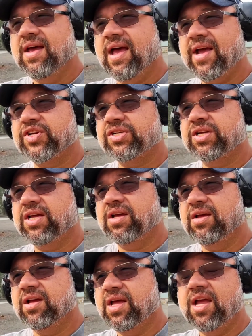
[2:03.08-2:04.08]
actually
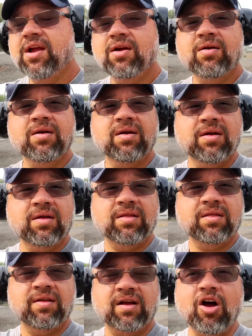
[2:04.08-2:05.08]
hear
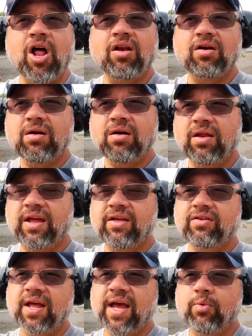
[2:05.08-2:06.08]
the caller on the
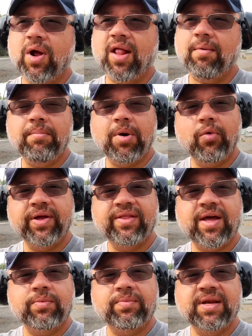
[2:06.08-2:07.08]
other line while I'm mowing.
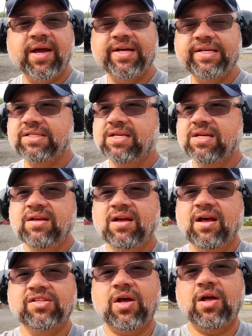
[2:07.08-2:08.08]
That would be nice.
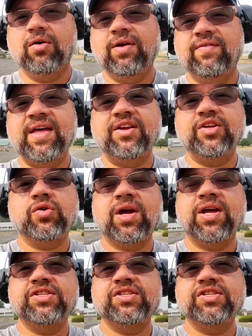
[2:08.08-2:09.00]
So I'll give that a try